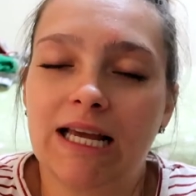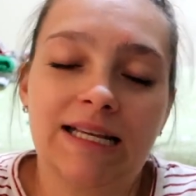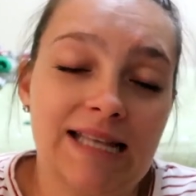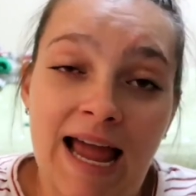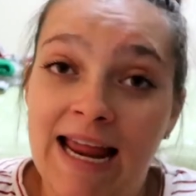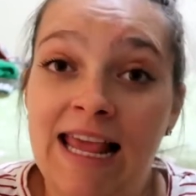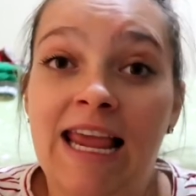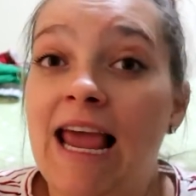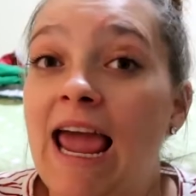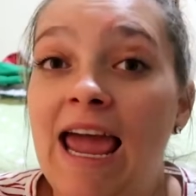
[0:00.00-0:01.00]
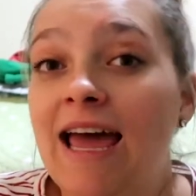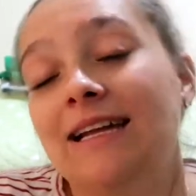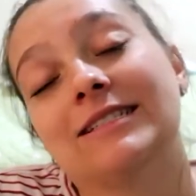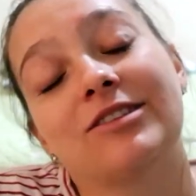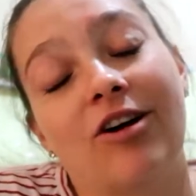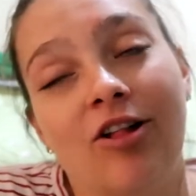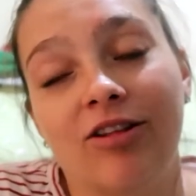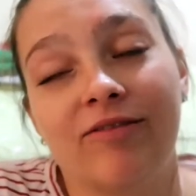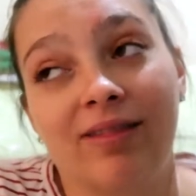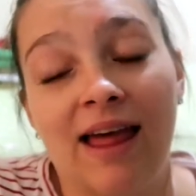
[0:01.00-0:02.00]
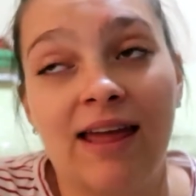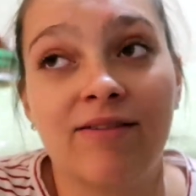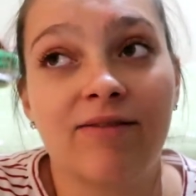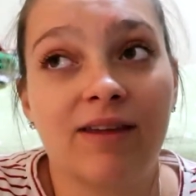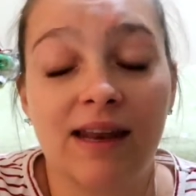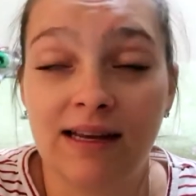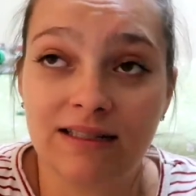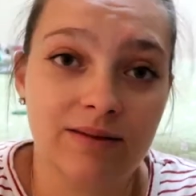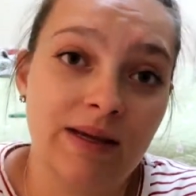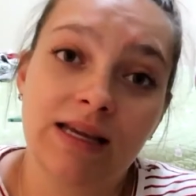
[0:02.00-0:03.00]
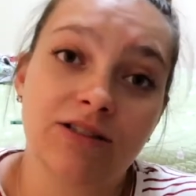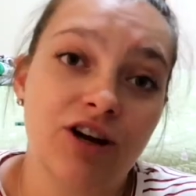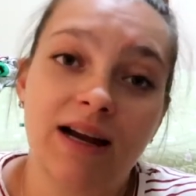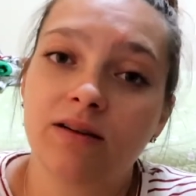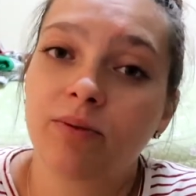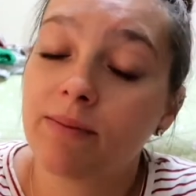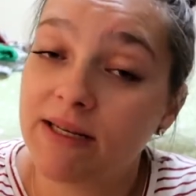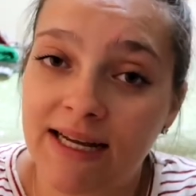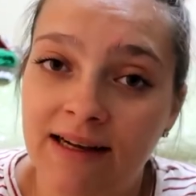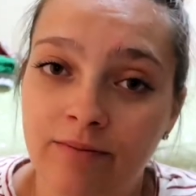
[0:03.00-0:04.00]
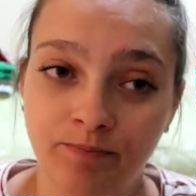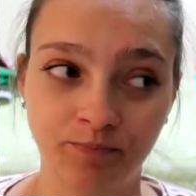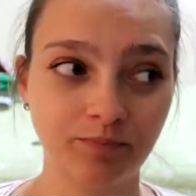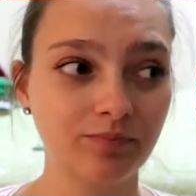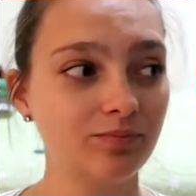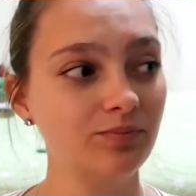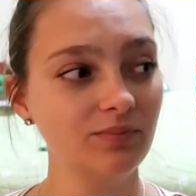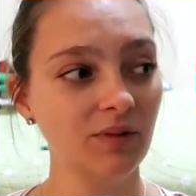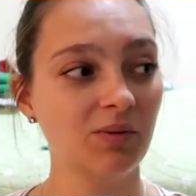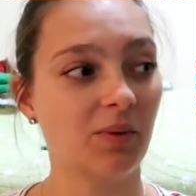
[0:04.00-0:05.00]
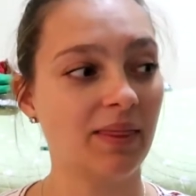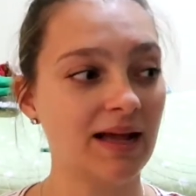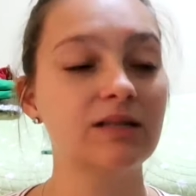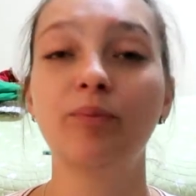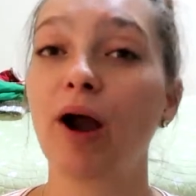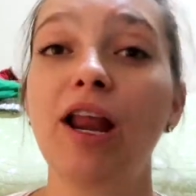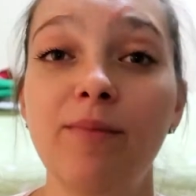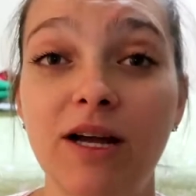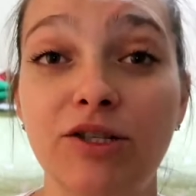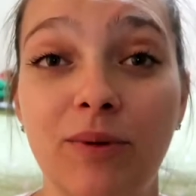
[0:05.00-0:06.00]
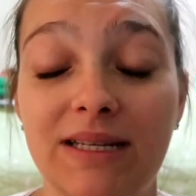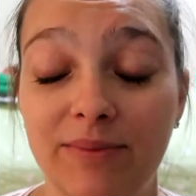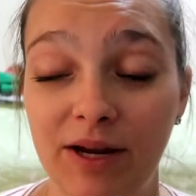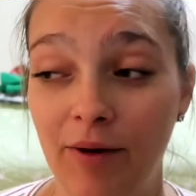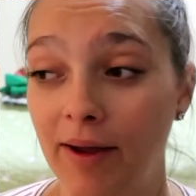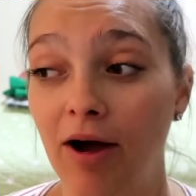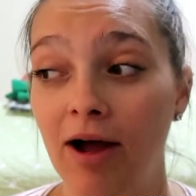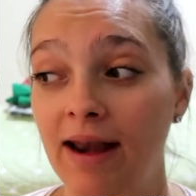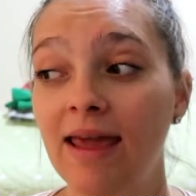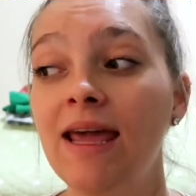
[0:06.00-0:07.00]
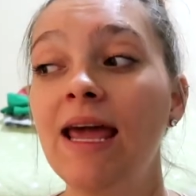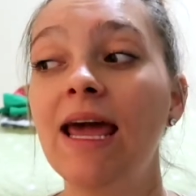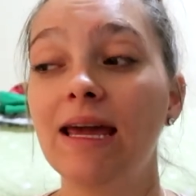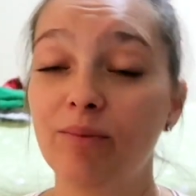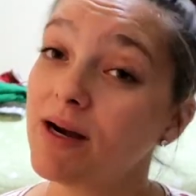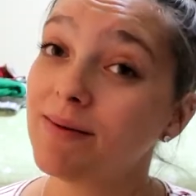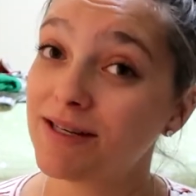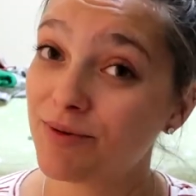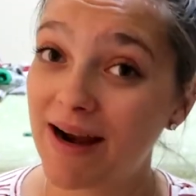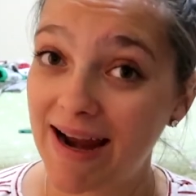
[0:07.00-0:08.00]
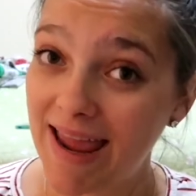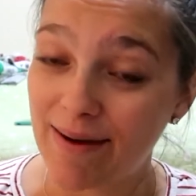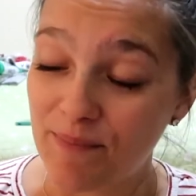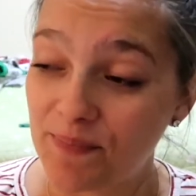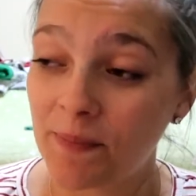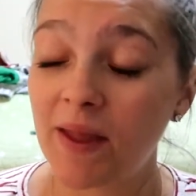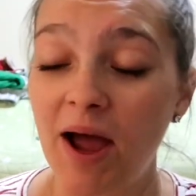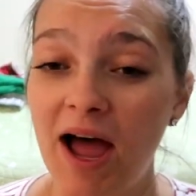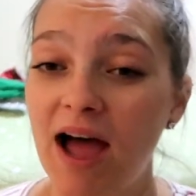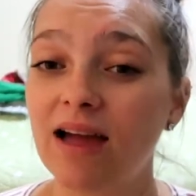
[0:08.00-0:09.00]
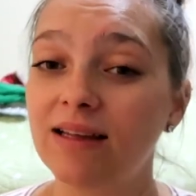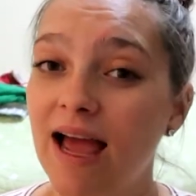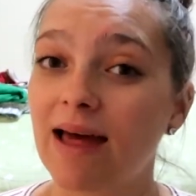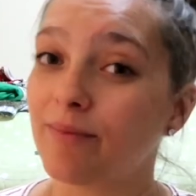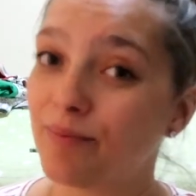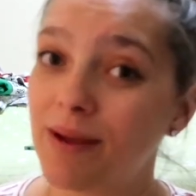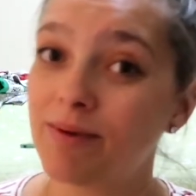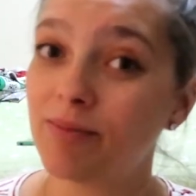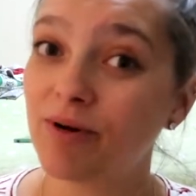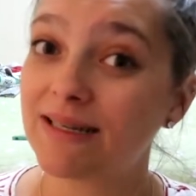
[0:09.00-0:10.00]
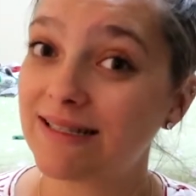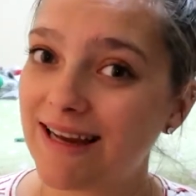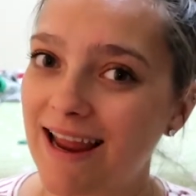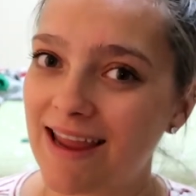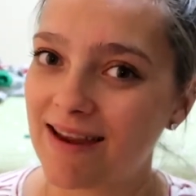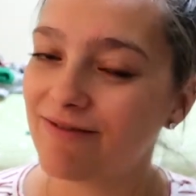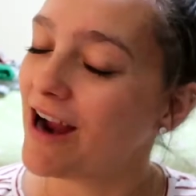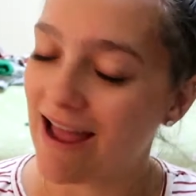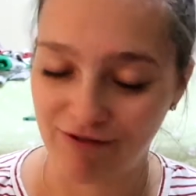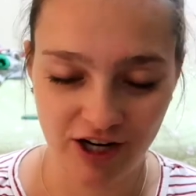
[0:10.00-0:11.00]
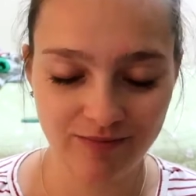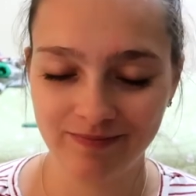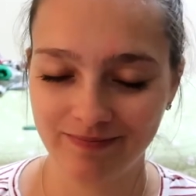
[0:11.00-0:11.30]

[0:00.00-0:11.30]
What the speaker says: anxiety and all of life getting to me and trying to bring me down. But that's pretty much what has been going on, and pretty much where I am. Yeah, baby boy is staying in forever.